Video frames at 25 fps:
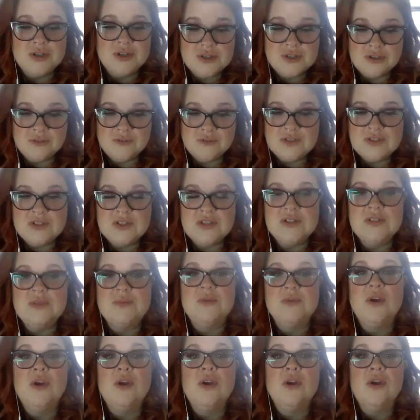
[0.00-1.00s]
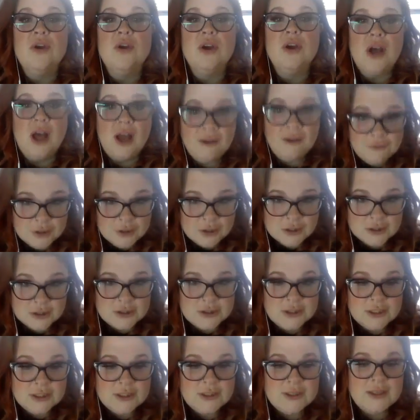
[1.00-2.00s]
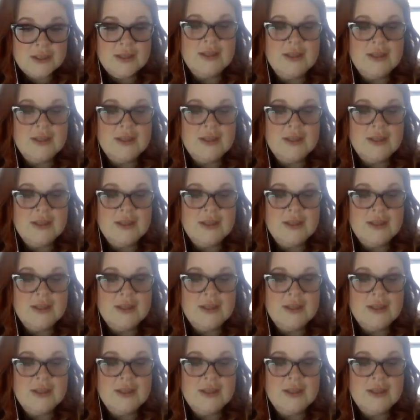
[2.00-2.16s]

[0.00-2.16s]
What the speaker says: services covered